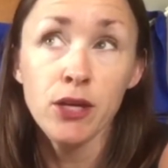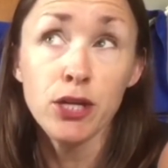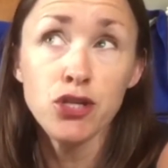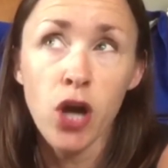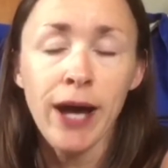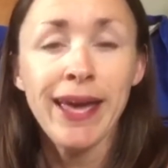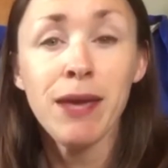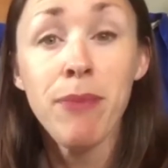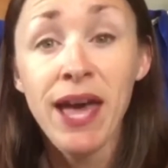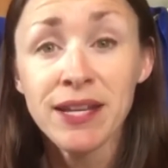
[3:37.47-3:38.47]
draw a
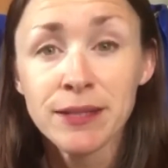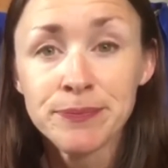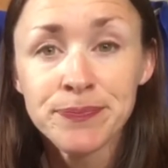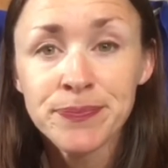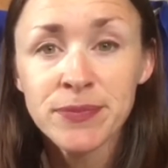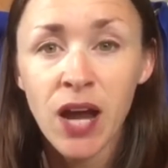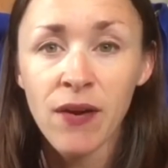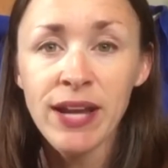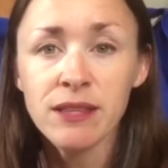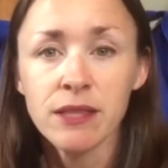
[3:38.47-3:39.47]
bed. All
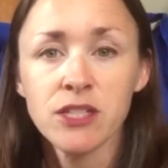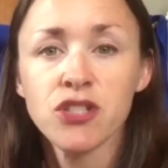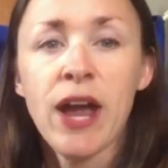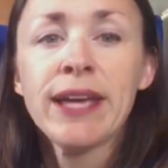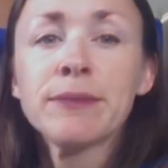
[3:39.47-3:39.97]
right, let's try it.